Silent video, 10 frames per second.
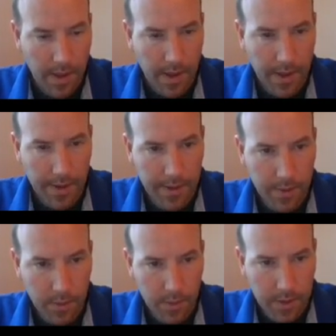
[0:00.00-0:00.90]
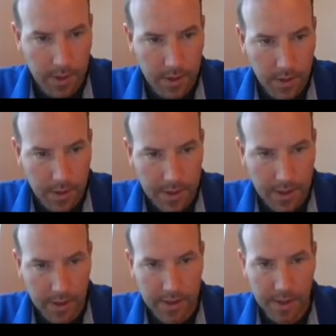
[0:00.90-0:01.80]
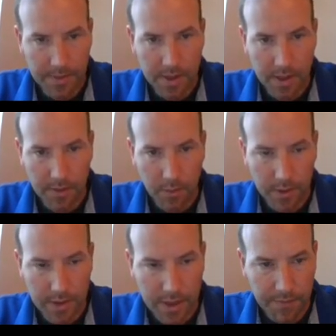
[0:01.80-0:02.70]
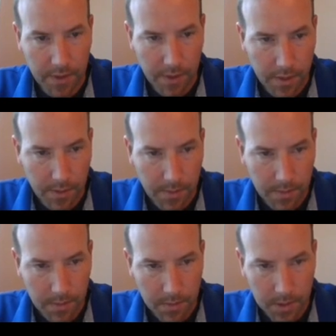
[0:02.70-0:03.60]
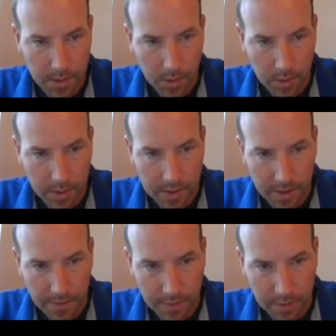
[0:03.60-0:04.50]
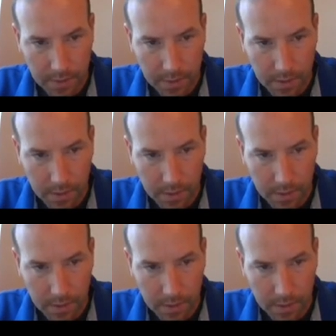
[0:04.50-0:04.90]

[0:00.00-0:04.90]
And we're going to take a step size of 1/7. That's 1/7.